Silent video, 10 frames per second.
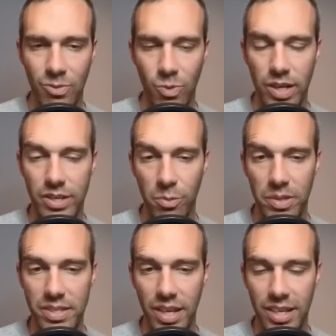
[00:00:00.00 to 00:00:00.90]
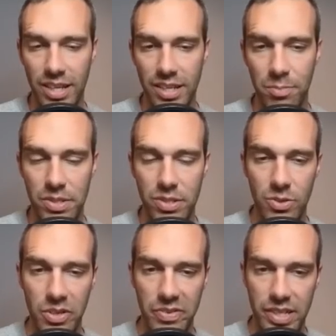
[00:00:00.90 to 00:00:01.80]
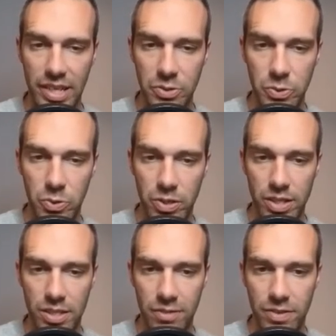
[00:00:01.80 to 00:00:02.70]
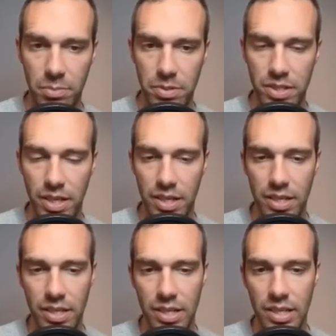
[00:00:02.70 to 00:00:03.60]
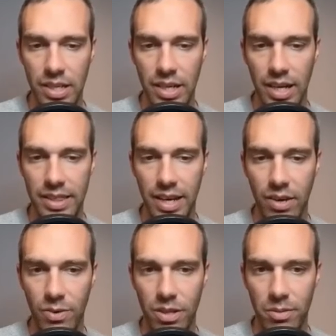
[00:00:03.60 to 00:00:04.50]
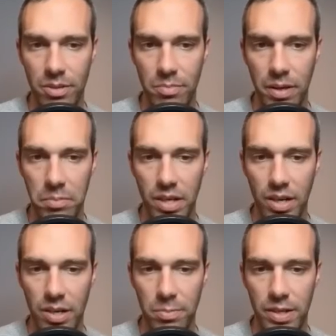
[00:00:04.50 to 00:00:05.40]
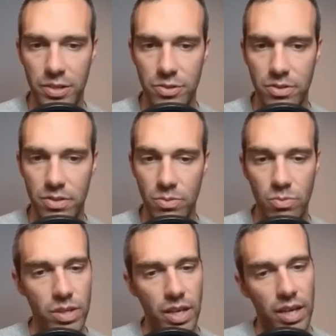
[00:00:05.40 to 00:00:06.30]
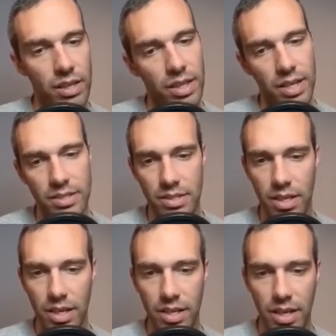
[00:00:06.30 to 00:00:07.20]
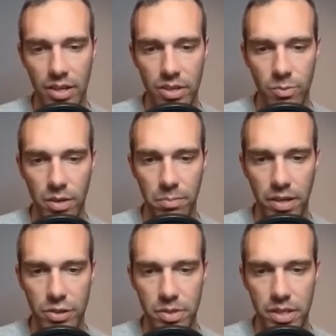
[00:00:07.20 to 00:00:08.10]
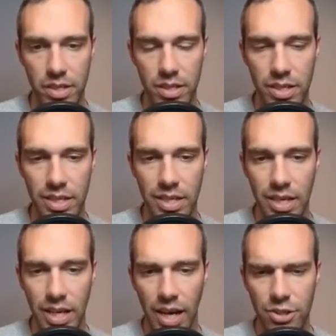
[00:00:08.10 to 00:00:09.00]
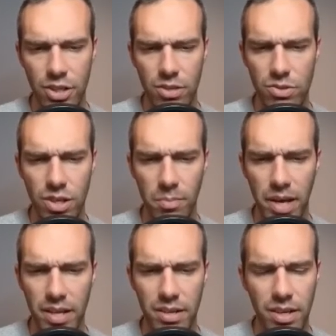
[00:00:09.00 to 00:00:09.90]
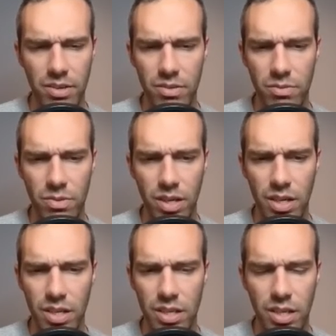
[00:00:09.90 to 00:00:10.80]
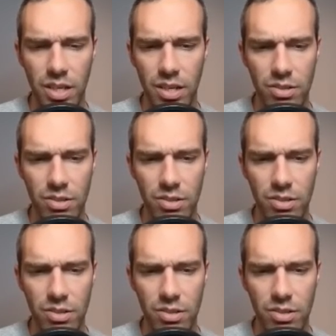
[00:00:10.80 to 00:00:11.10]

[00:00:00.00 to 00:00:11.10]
don't be Psychic, but 2, even the Last Resort does like 50%. And now there can maybe hard punish. Okay, that is not how you want to punish me here. I should have close combat. Why did I not close